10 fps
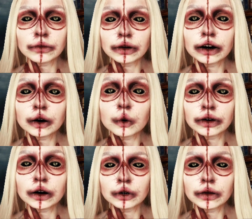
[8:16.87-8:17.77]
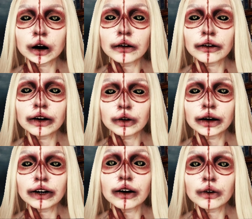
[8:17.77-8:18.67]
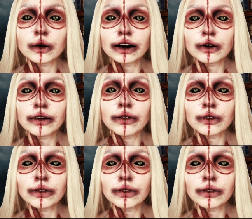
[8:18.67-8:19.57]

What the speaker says: begging for food like he sometimes did.